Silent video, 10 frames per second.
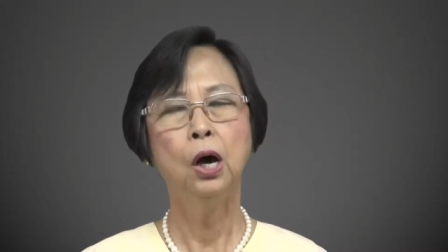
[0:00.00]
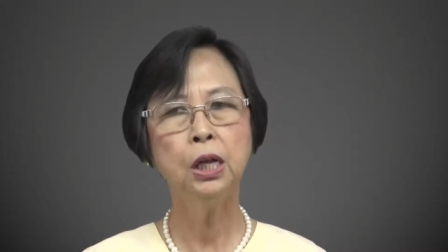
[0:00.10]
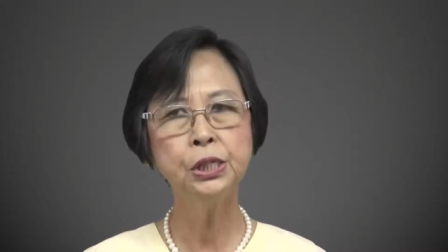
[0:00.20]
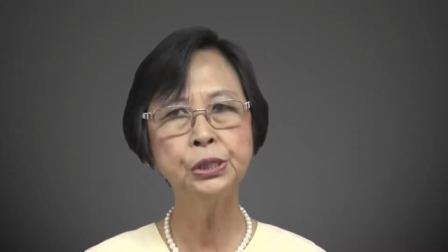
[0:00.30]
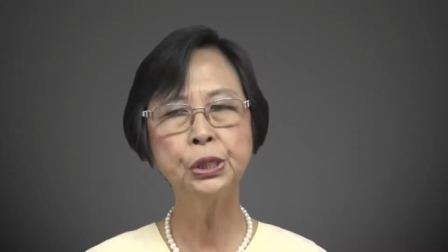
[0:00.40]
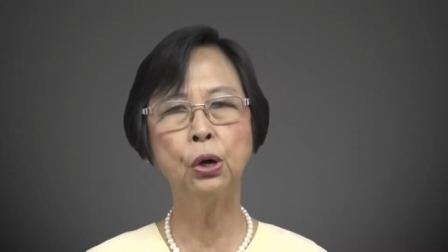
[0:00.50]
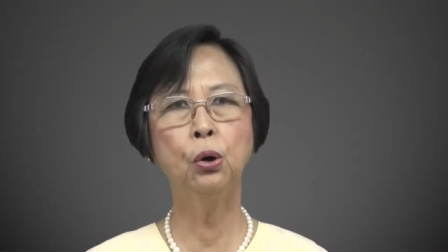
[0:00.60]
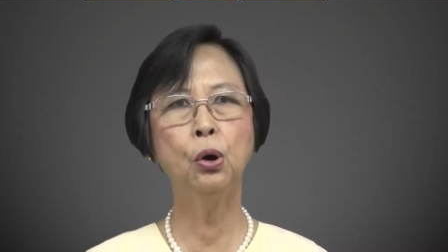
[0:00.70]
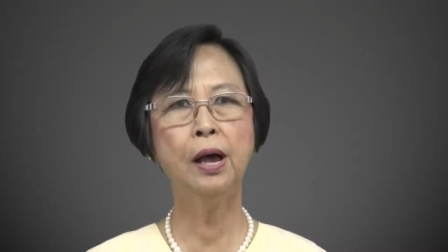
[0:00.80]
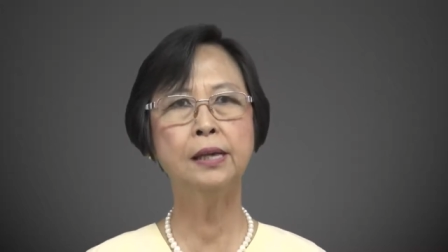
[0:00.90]

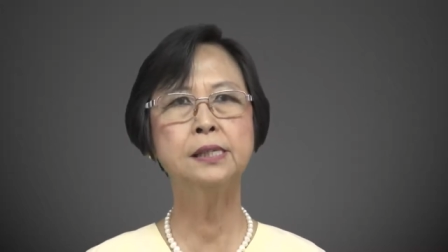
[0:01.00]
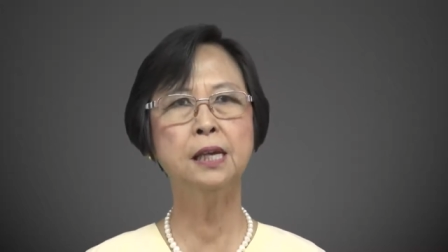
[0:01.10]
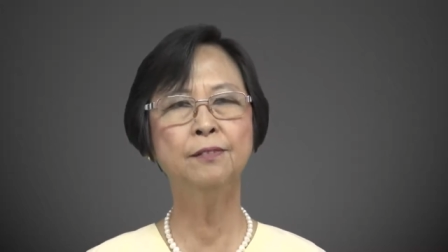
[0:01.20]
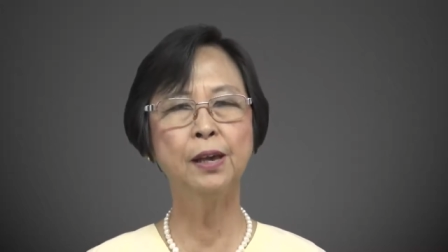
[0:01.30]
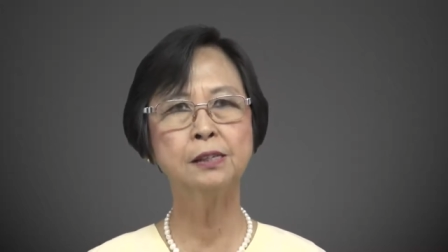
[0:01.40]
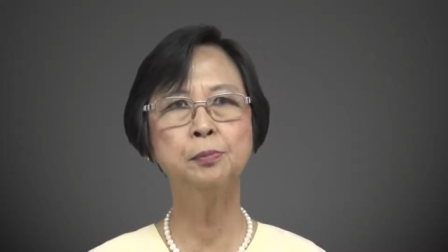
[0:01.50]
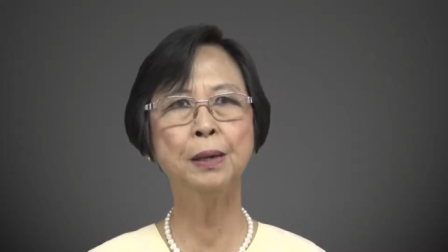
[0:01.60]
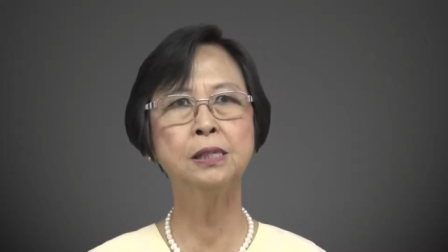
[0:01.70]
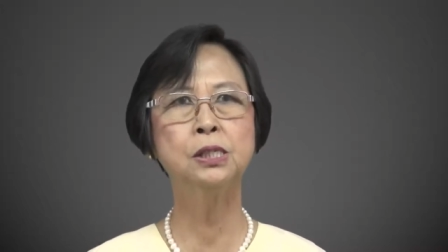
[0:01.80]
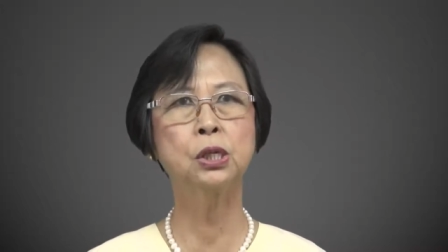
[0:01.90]
also has
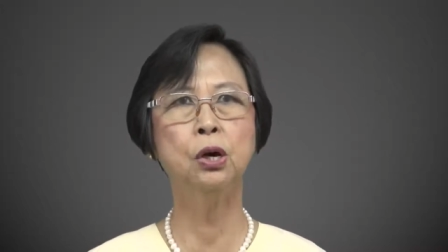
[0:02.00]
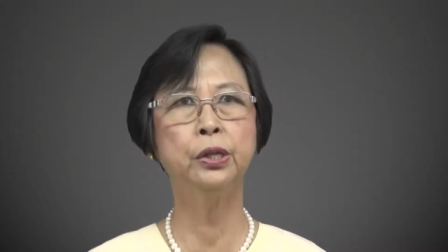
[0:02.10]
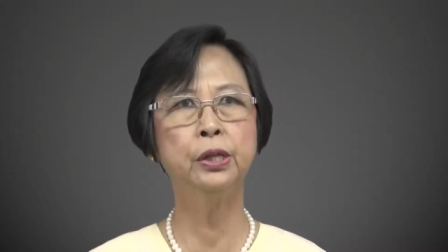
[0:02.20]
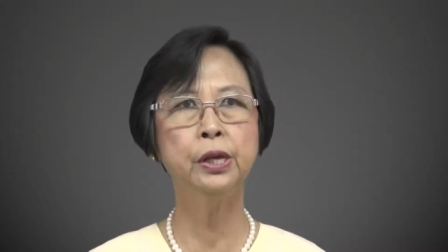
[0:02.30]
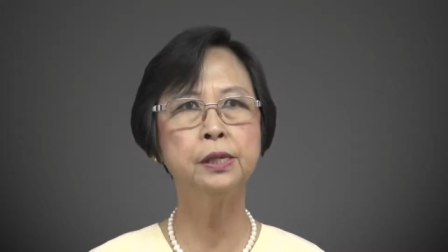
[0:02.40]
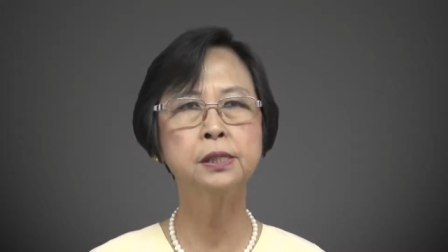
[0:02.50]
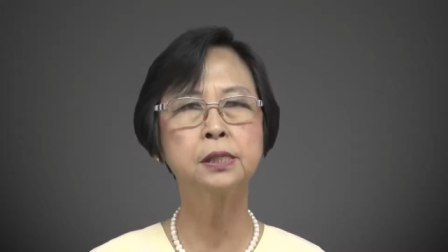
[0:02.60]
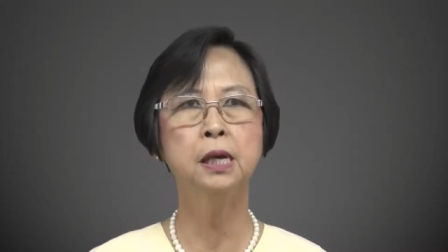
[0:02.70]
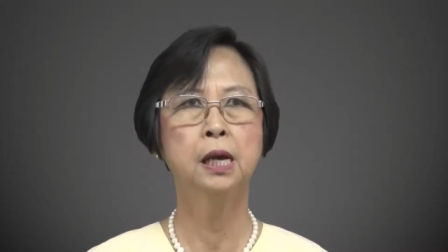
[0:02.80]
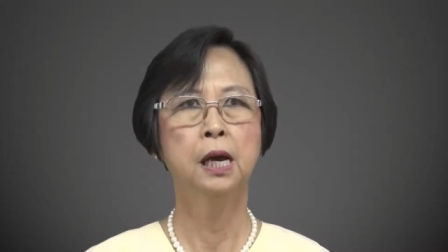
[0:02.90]
investments on
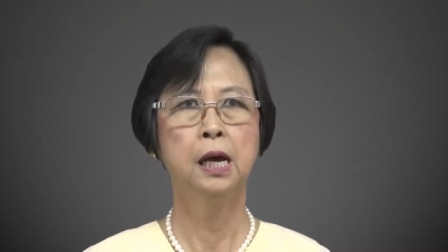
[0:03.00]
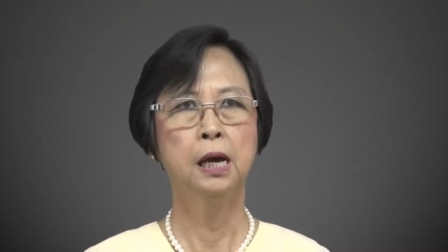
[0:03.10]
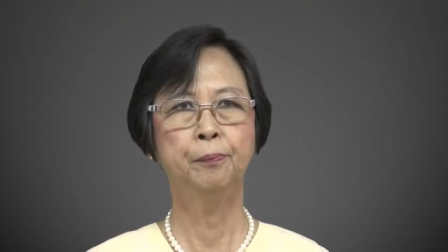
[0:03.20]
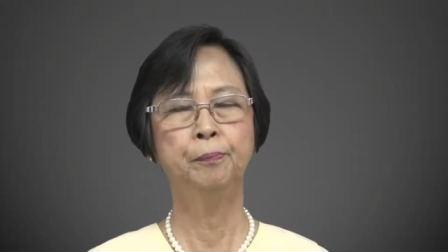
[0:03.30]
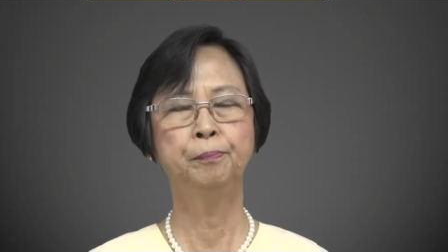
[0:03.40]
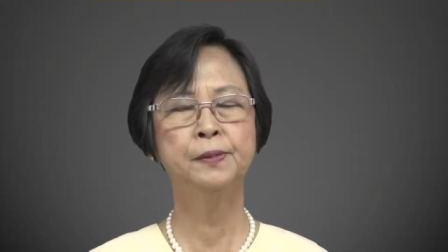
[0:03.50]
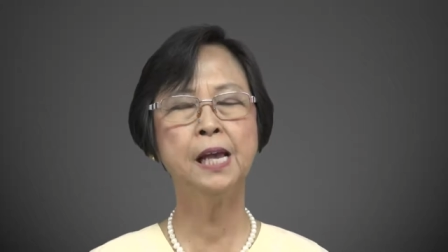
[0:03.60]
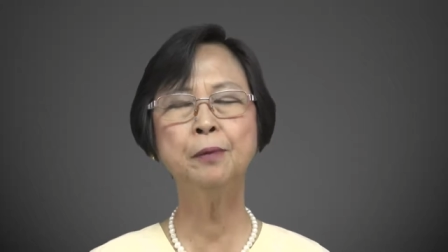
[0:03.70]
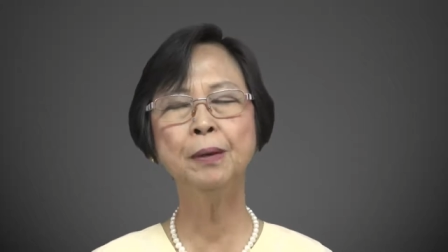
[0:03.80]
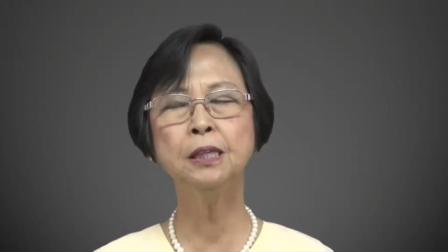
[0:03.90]
this
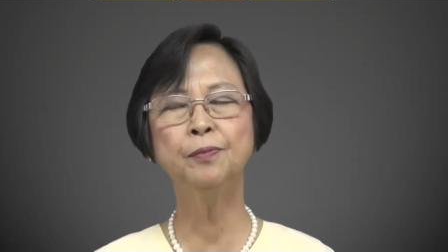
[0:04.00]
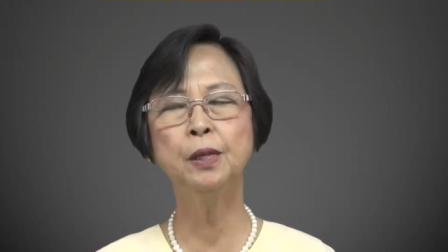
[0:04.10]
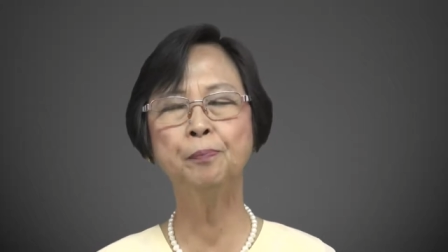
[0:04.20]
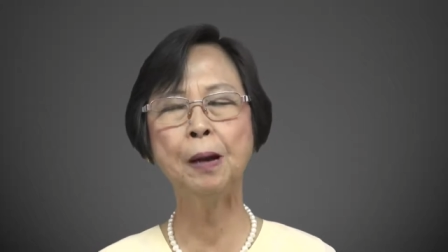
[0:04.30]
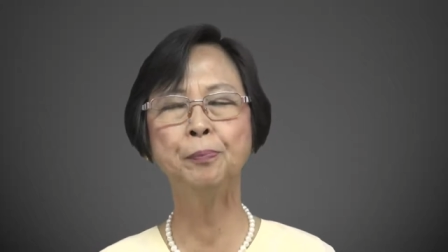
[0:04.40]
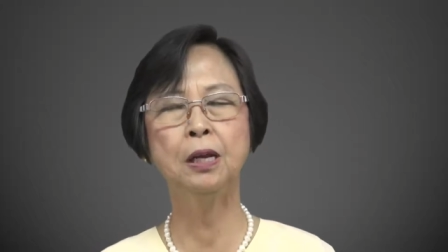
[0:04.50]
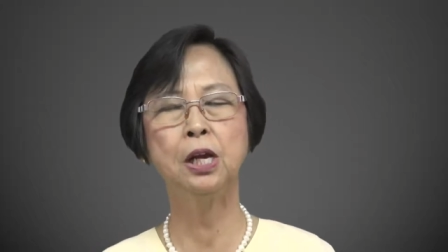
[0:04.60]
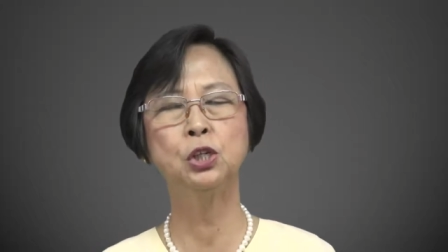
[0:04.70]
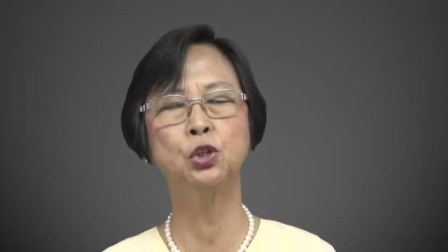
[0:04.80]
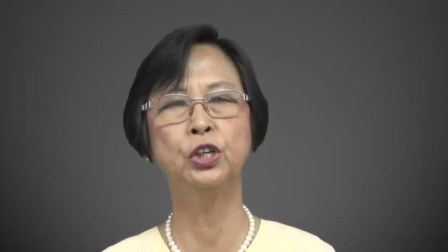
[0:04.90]
segment of the
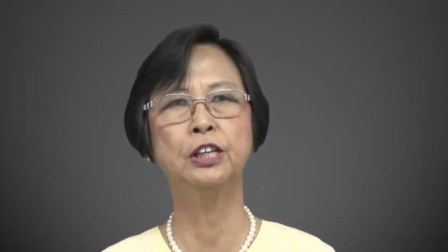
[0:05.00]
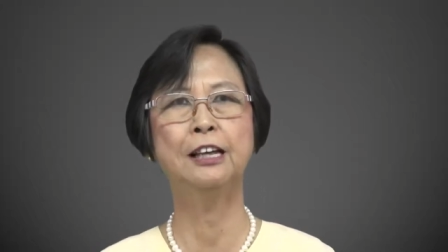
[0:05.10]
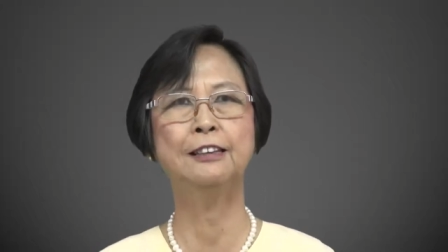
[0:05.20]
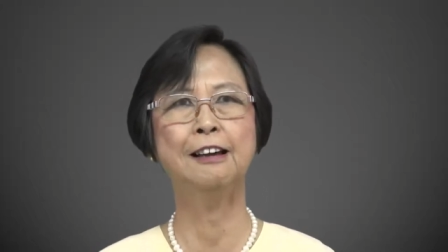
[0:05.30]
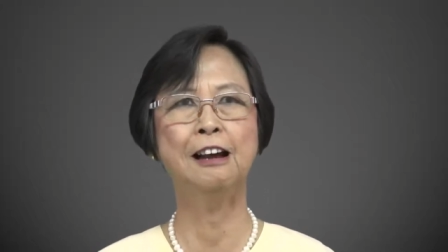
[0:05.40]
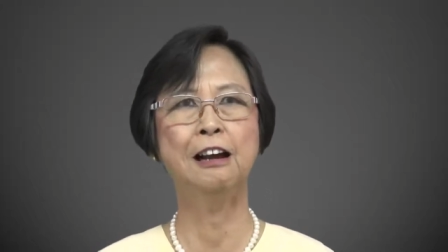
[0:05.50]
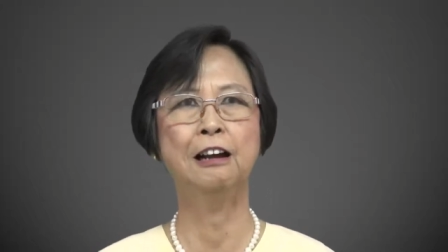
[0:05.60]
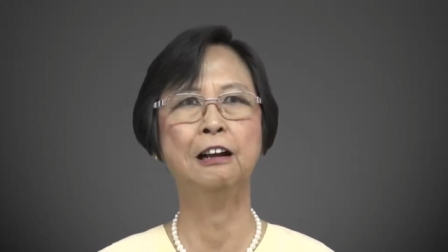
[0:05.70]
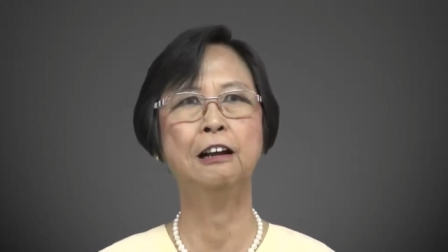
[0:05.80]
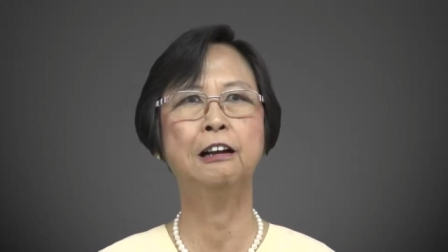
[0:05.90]
population that
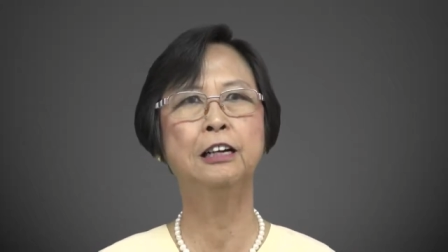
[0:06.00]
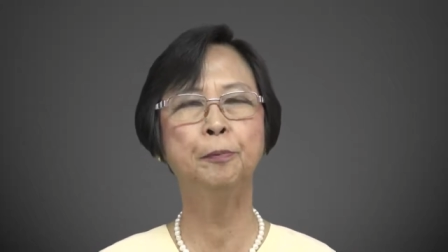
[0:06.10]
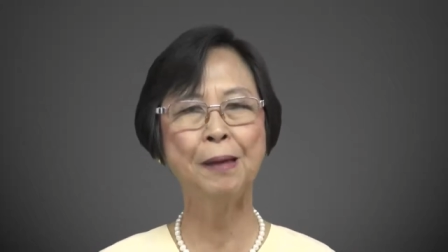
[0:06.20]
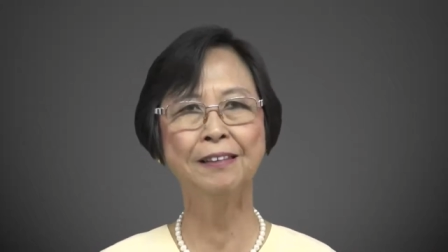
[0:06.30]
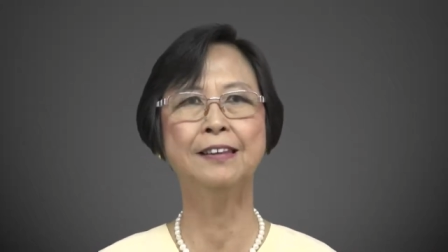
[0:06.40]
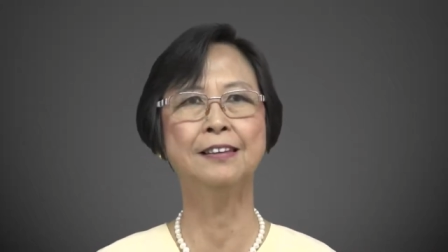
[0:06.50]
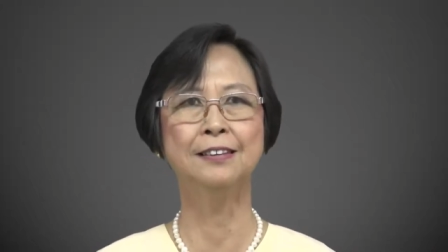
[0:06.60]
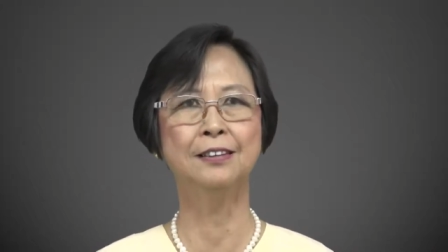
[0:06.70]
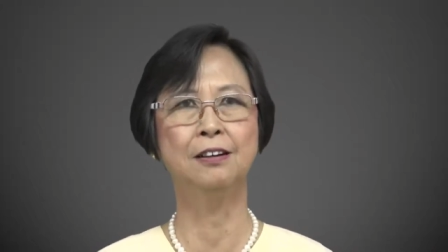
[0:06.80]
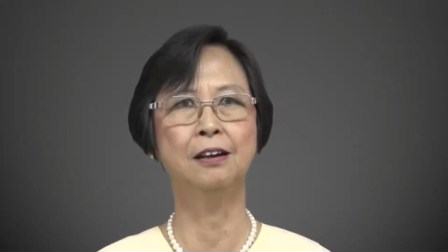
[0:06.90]
are
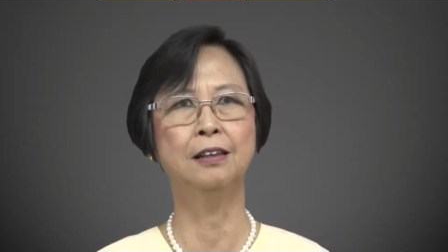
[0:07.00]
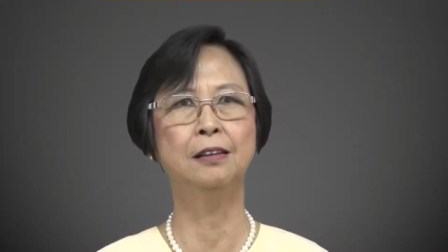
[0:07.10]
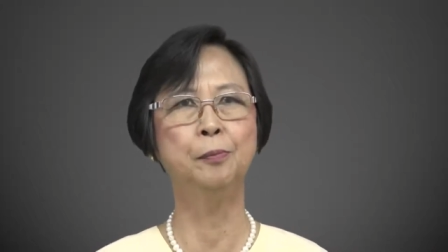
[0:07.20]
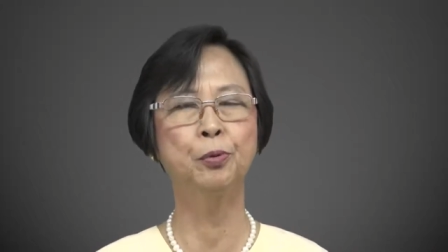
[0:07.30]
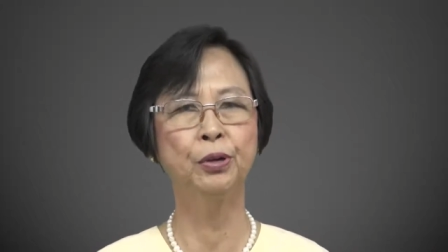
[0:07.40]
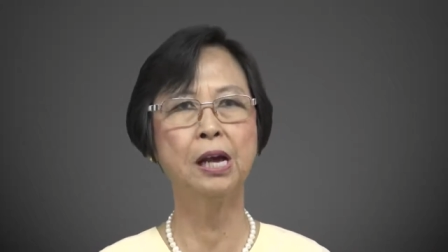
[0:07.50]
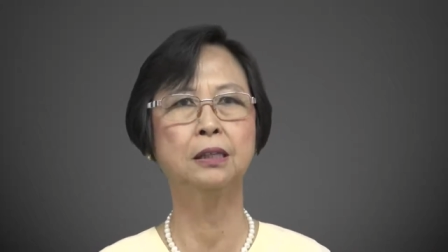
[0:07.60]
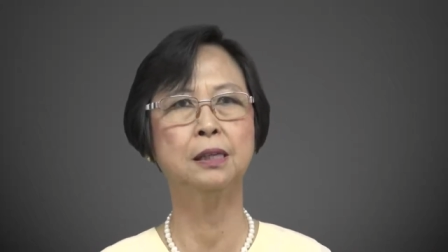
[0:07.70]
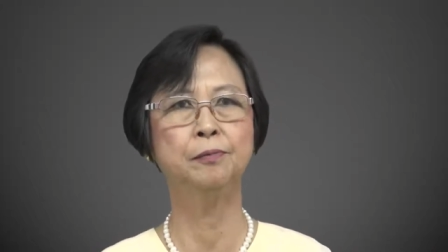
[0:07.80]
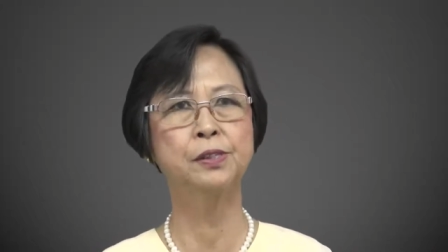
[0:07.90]
dependent on the
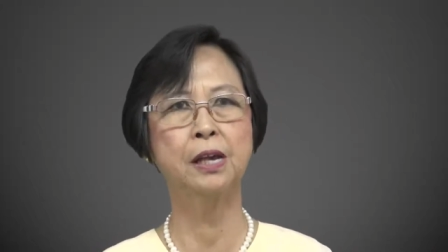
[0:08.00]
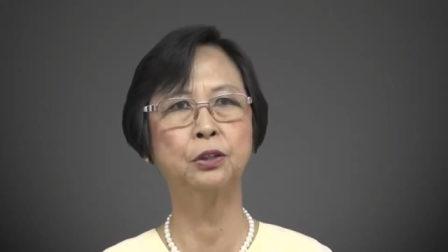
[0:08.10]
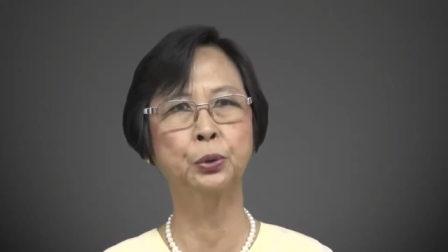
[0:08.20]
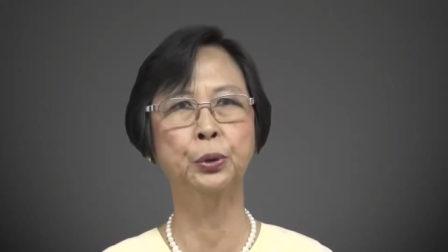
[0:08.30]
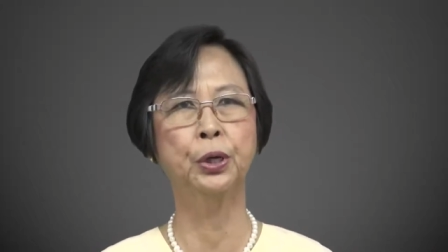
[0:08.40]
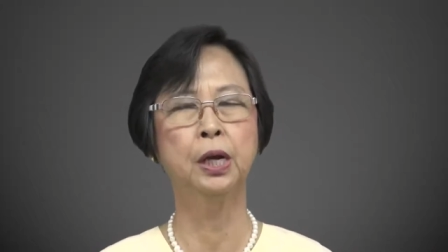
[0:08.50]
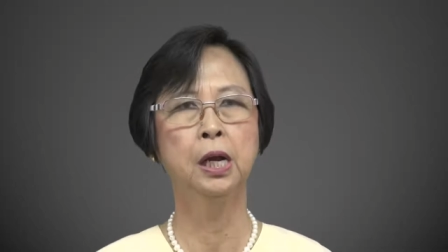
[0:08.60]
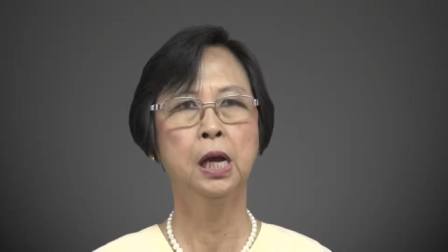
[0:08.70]
productive sector.